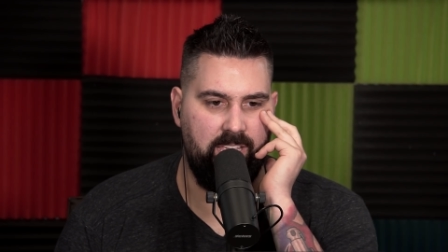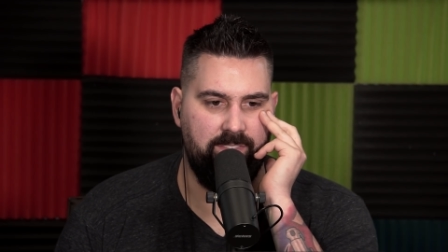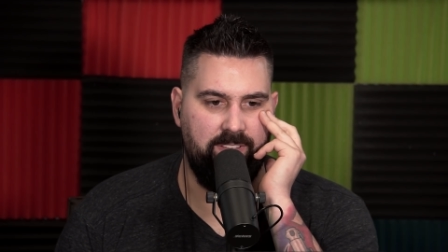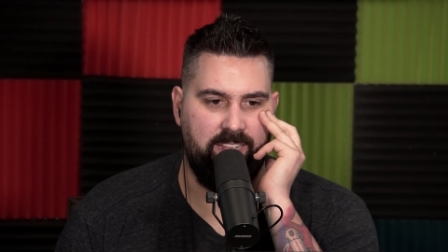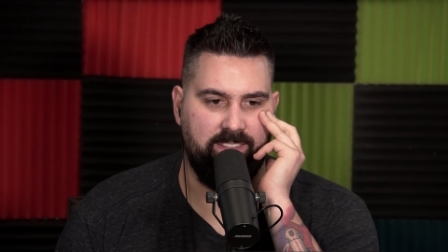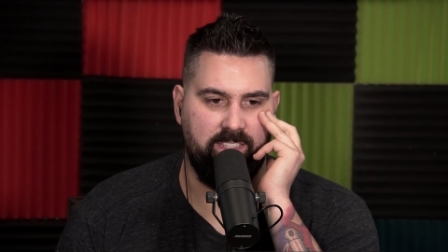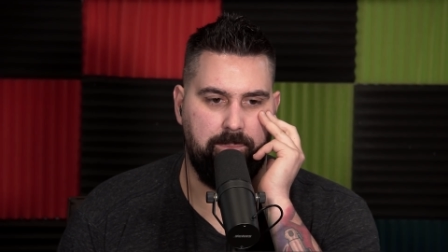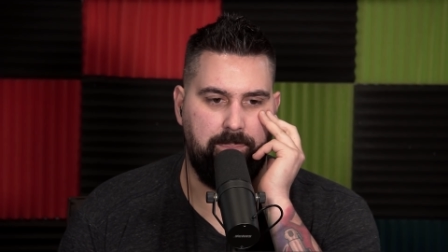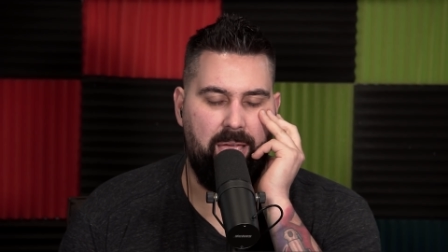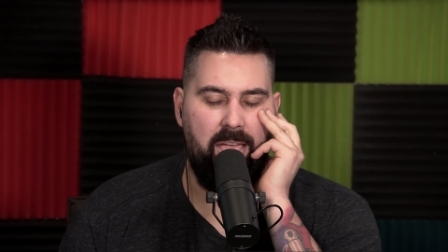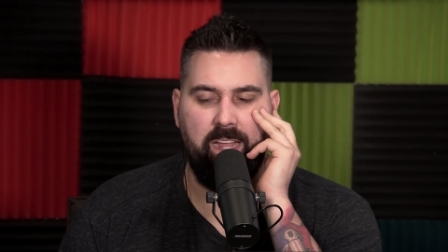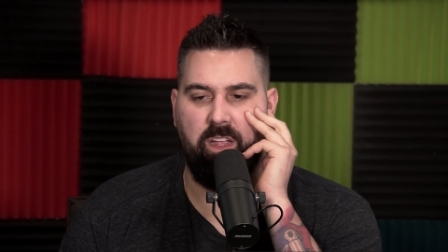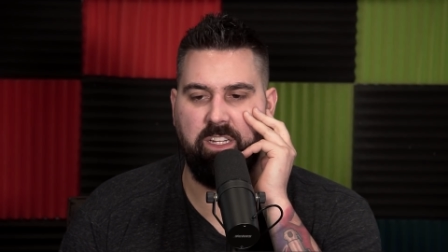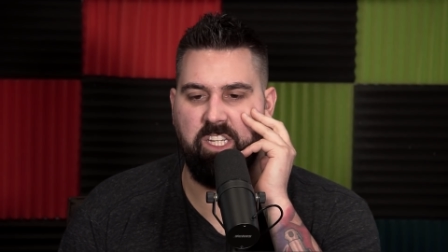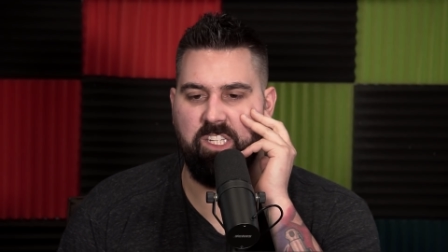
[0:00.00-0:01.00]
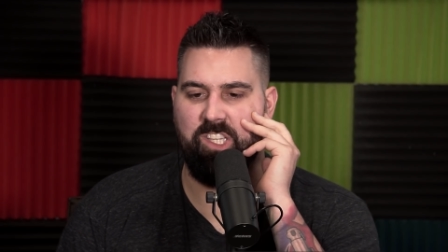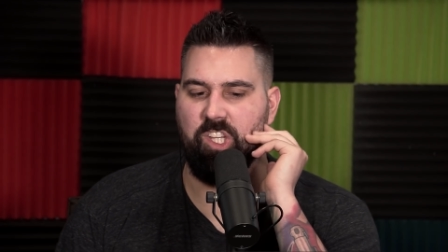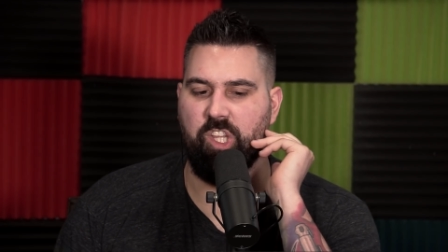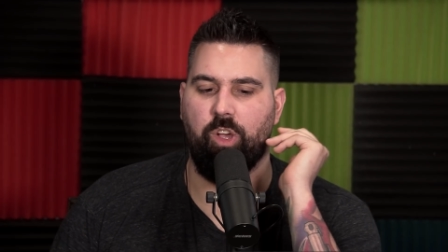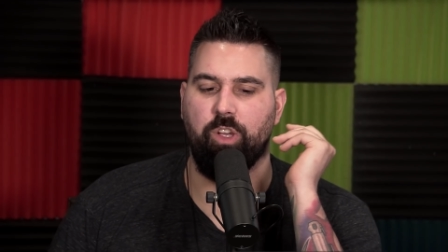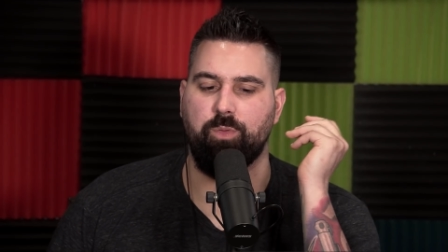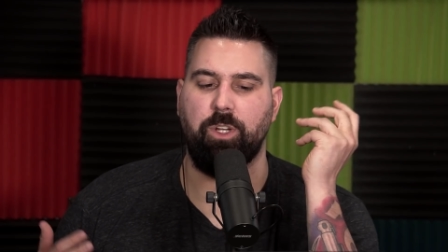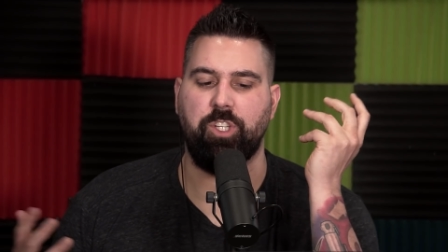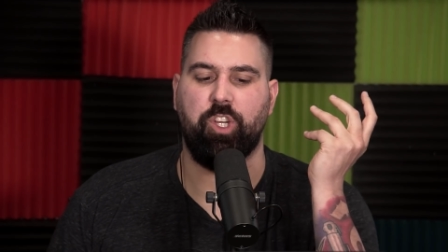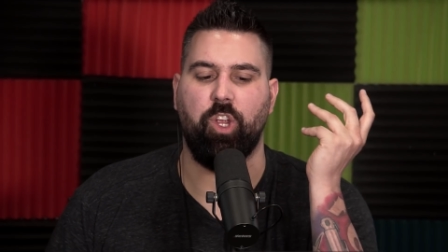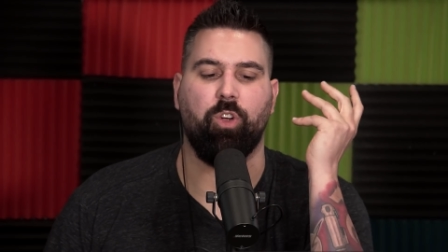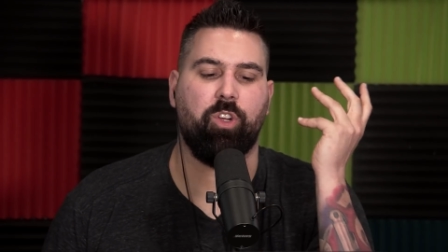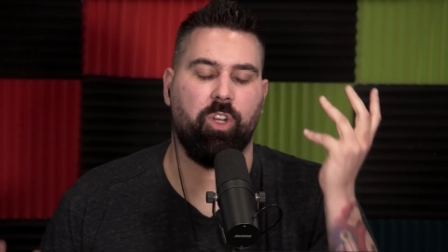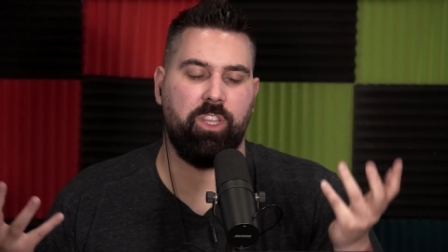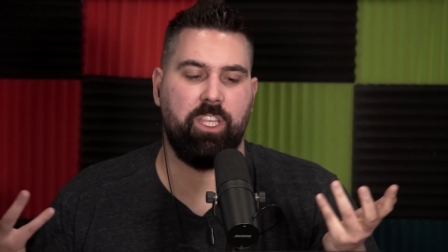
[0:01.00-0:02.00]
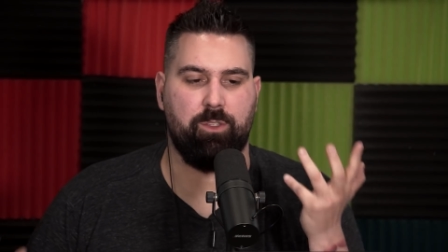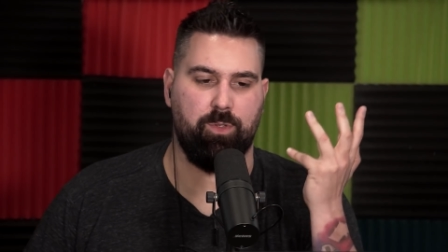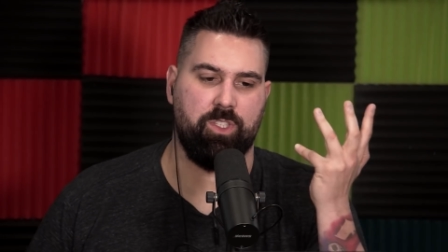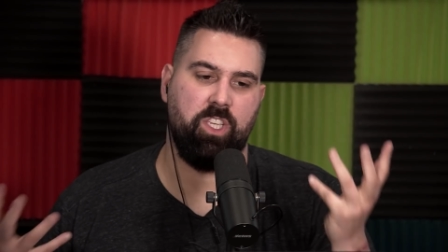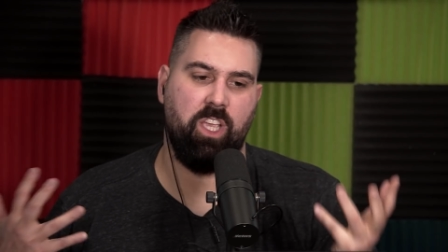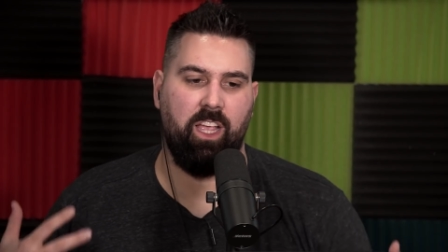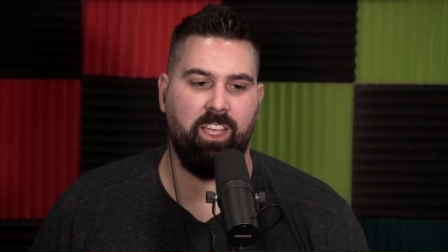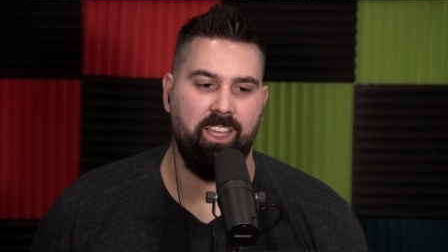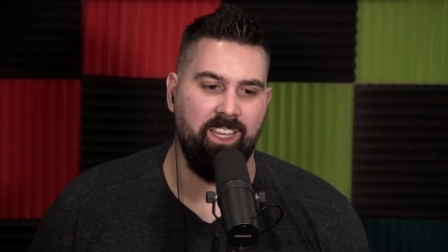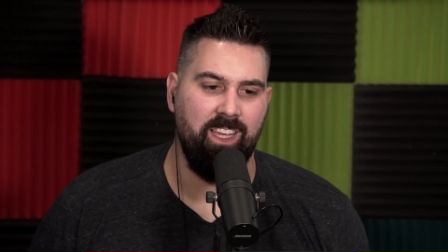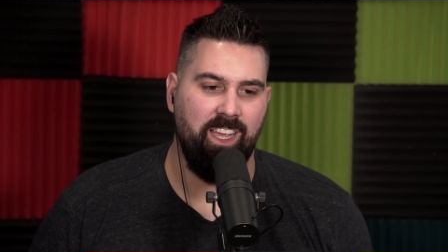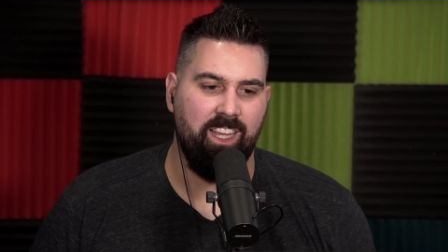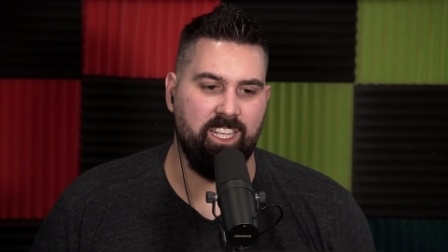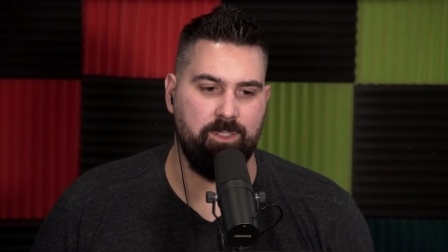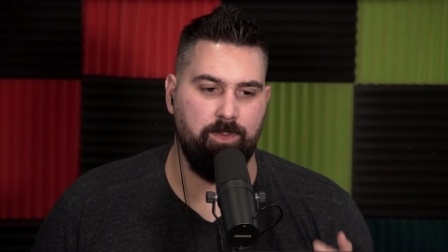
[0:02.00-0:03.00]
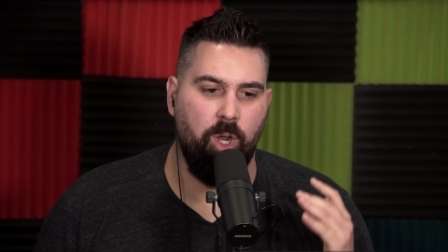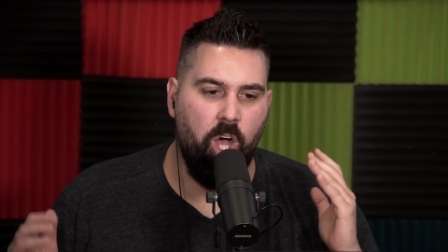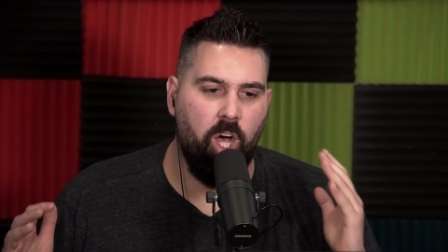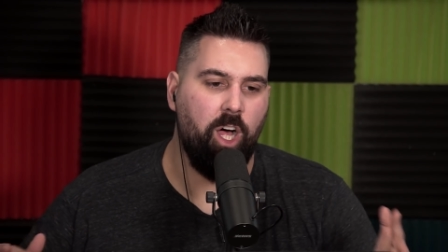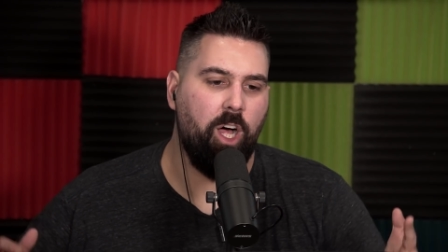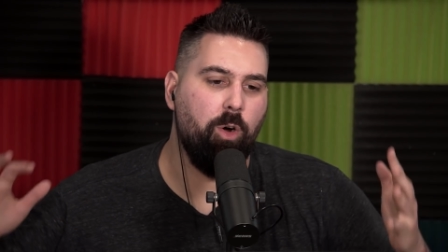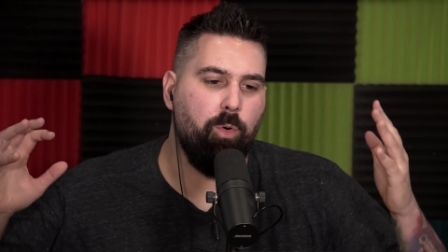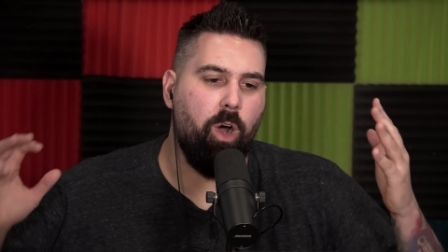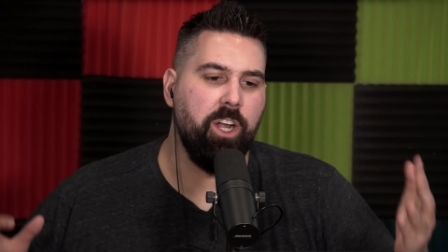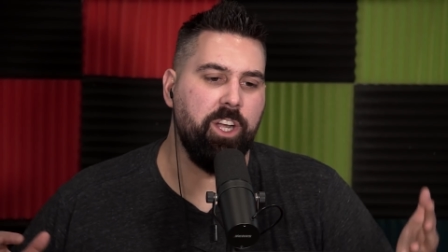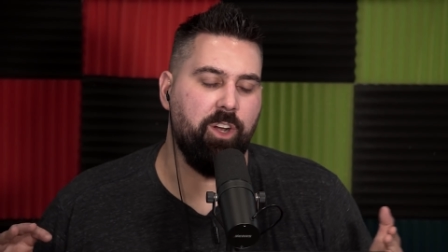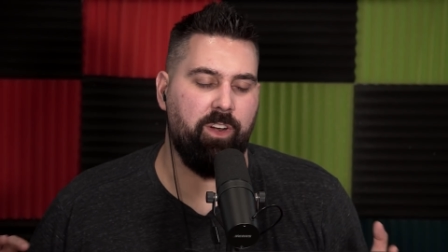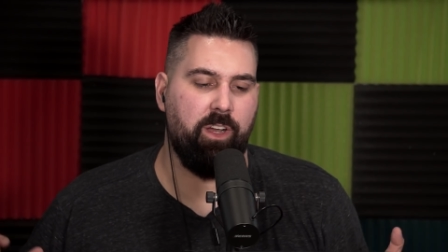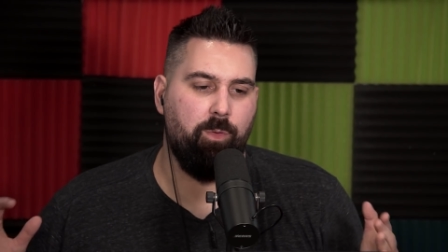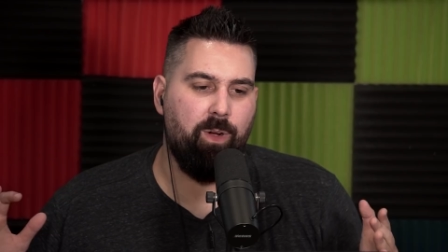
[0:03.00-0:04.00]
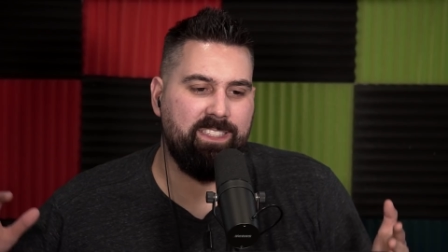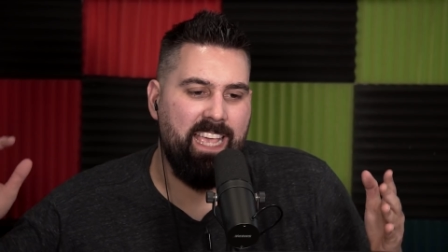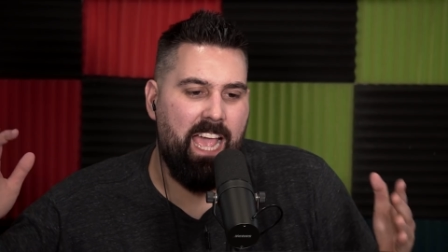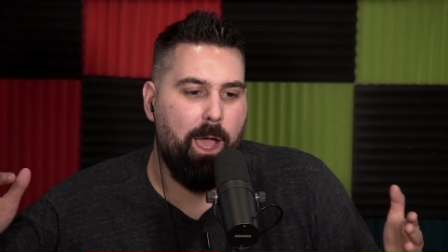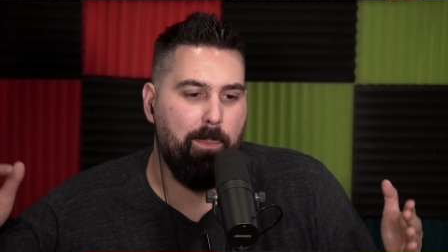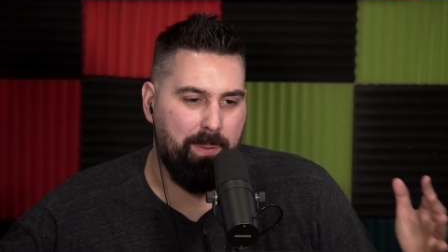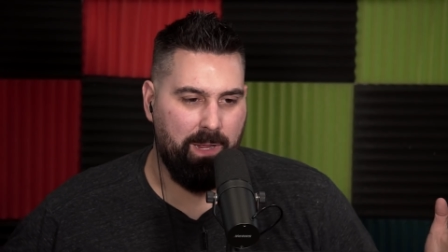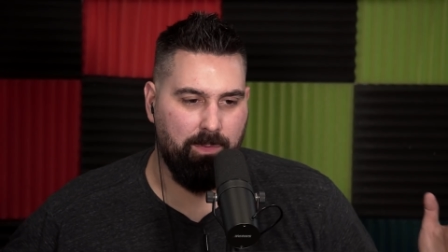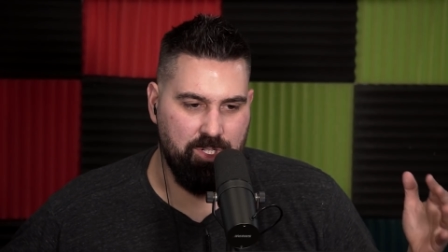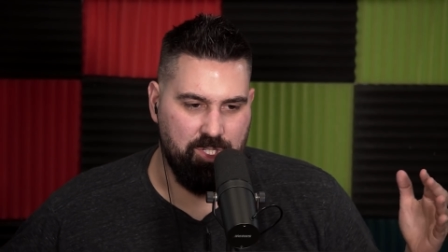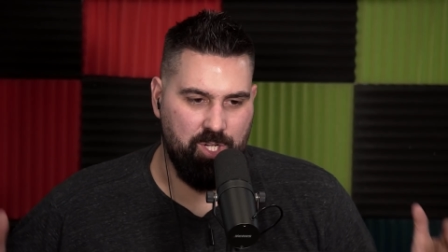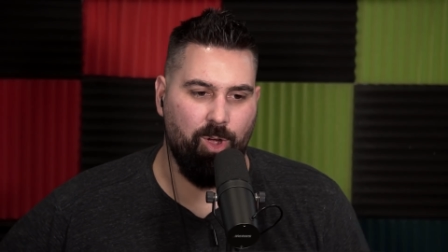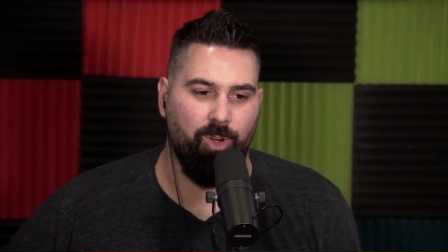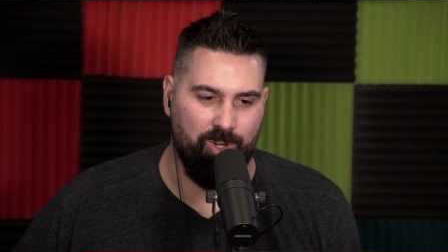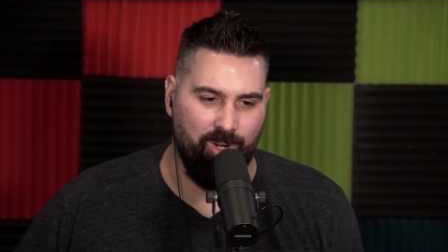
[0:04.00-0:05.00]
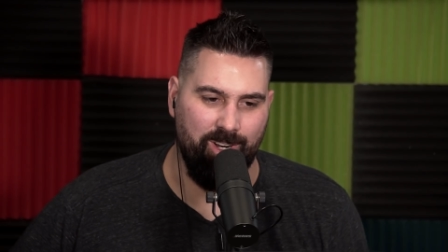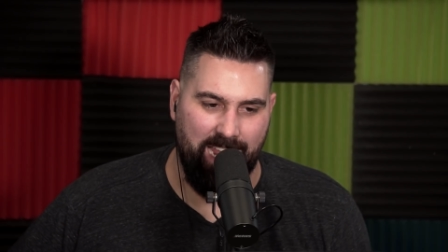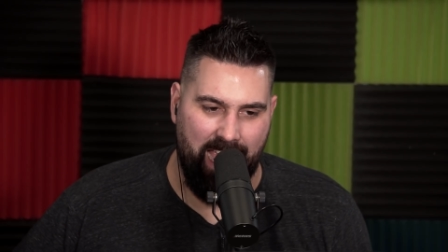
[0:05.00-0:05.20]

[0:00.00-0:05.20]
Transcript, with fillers: even as a background, just to show us what Joker this was, because we're all wondering what's happening with Joker